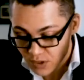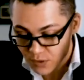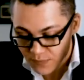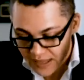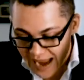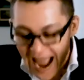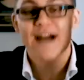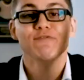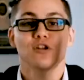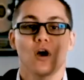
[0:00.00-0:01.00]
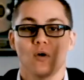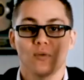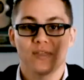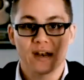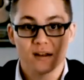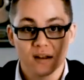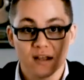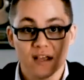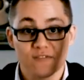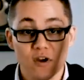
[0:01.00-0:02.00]
they have to know that
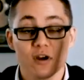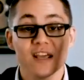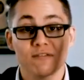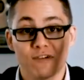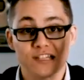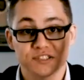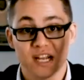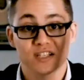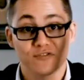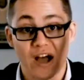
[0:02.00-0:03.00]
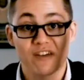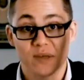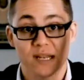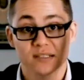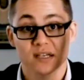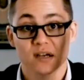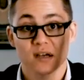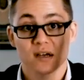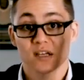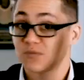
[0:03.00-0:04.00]
if they're going to invest the next 5 minutes,
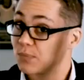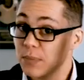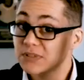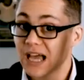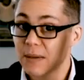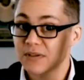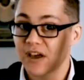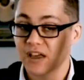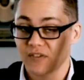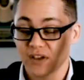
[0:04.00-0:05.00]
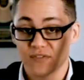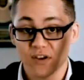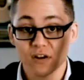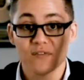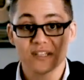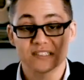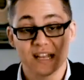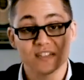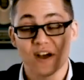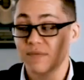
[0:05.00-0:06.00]
because people's time is valuable, if they're going to invest the
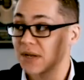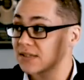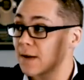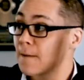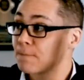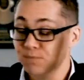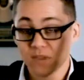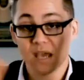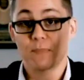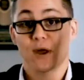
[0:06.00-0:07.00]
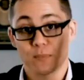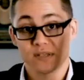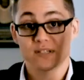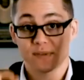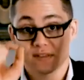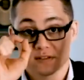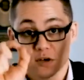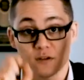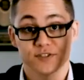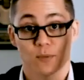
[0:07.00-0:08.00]
next 5 minutes, it better be something that
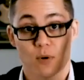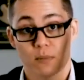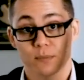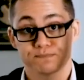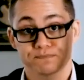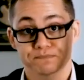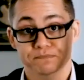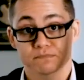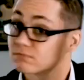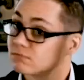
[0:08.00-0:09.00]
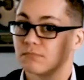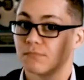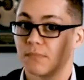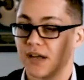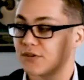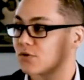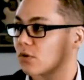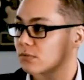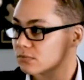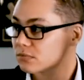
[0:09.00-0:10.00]
solves their problem. End of story.
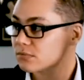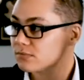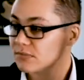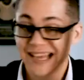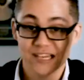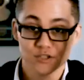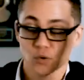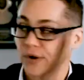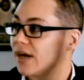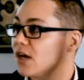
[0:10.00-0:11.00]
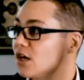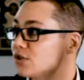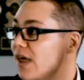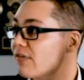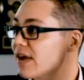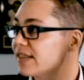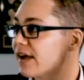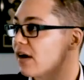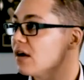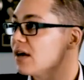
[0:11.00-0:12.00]
End of story. So that right
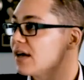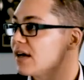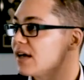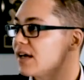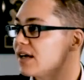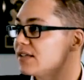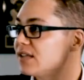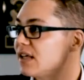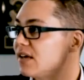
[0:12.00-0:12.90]
there is the